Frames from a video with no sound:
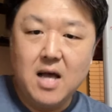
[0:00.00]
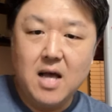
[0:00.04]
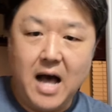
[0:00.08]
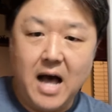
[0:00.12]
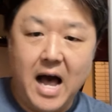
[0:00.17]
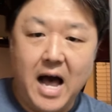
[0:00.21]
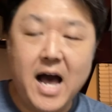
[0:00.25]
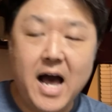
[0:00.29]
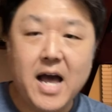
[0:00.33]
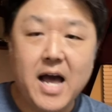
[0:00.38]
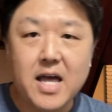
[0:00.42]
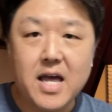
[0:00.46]

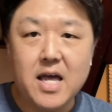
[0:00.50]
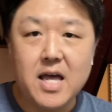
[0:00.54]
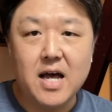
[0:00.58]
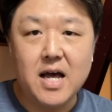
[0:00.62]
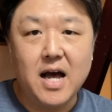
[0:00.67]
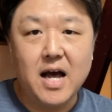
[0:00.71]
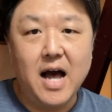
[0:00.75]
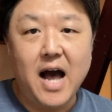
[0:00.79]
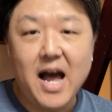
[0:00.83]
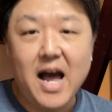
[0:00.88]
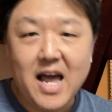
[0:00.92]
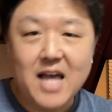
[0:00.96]
I
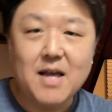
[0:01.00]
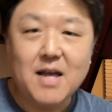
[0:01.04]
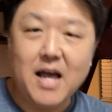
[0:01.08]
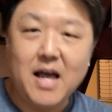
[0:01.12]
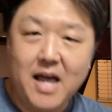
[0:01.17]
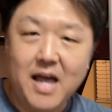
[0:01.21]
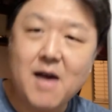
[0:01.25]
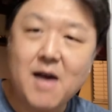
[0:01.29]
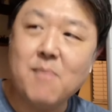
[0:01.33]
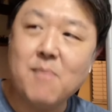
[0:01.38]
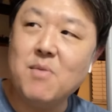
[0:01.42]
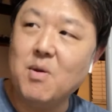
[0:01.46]

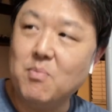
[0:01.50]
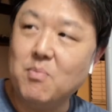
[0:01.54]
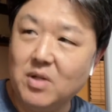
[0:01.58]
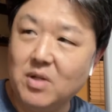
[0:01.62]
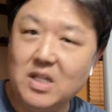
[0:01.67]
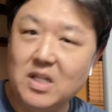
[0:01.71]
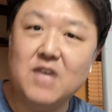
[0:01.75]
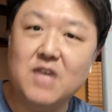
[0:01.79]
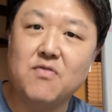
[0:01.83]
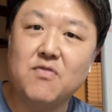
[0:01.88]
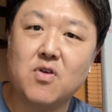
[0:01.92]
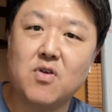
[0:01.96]
am a
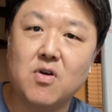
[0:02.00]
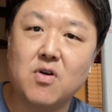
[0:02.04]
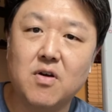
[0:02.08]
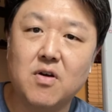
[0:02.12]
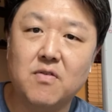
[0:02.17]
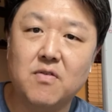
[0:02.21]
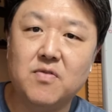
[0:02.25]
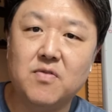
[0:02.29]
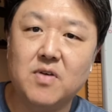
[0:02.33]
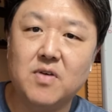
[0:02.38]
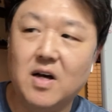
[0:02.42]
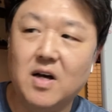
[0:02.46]
believer
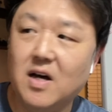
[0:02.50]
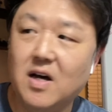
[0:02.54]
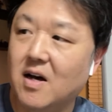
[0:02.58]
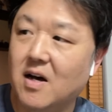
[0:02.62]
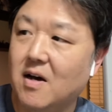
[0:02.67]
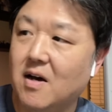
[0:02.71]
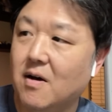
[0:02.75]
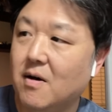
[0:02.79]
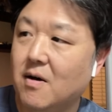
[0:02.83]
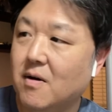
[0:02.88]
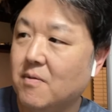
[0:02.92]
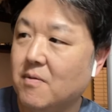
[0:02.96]
of
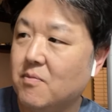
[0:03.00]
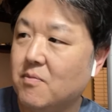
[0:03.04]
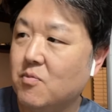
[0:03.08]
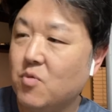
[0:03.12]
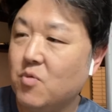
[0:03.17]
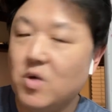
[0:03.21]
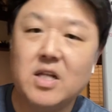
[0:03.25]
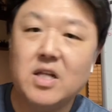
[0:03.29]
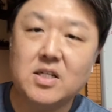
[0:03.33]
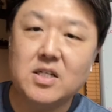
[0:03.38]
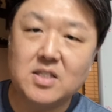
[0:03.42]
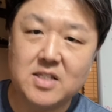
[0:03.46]

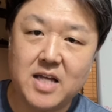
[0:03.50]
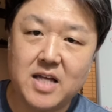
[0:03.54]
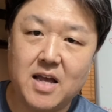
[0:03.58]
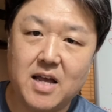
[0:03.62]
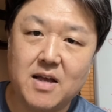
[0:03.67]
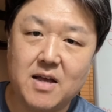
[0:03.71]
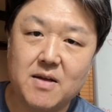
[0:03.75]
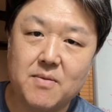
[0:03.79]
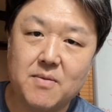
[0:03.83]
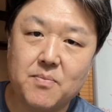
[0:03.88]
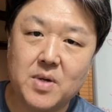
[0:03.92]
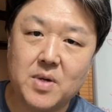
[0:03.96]
real estate.
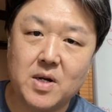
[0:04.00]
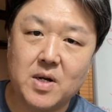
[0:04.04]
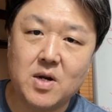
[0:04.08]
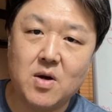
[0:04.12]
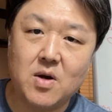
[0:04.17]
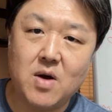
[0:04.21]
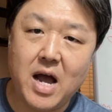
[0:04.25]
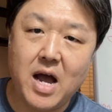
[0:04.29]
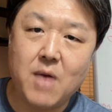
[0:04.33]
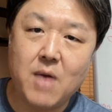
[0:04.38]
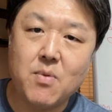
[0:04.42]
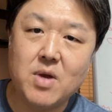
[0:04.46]

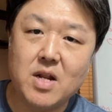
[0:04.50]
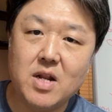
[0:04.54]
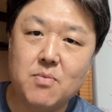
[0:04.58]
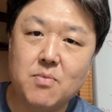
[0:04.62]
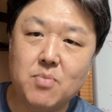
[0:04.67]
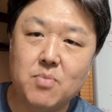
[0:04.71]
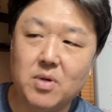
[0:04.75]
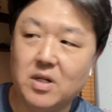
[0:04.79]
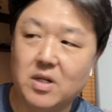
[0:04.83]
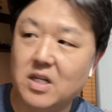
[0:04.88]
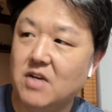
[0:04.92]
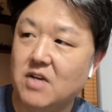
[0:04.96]
I really
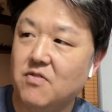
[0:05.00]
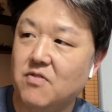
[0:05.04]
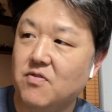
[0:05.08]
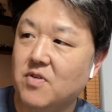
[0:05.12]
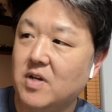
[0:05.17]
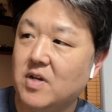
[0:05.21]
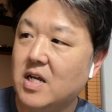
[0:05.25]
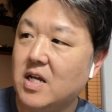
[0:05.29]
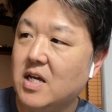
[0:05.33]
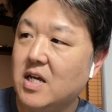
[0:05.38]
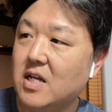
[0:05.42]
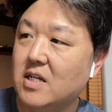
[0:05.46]
believe
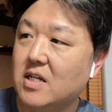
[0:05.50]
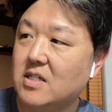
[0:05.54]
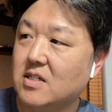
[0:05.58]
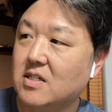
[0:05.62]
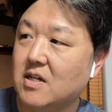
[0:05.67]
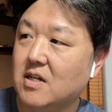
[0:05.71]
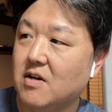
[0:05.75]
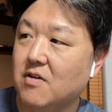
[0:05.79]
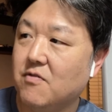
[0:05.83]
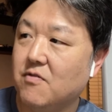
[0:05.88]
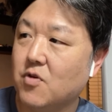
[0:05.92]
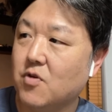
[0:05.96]
in it
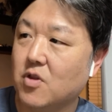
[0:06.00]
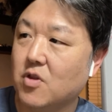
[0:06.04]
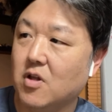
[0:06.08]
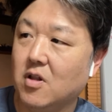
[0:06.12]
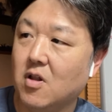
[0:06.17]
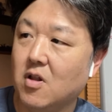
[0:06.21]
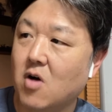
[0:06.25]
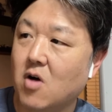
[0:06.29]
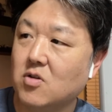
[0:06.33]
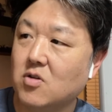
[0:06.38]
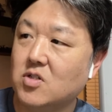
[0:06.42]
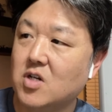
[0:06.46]
for the
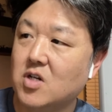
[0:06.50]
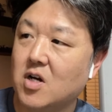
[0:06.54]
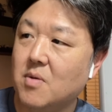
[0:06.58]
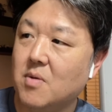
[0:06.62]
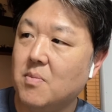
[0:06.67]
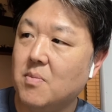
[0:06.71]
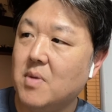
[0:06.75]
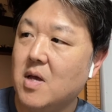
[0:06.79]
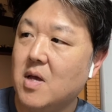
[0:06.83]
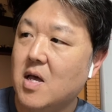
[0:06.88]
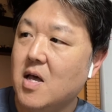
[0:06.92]
long term.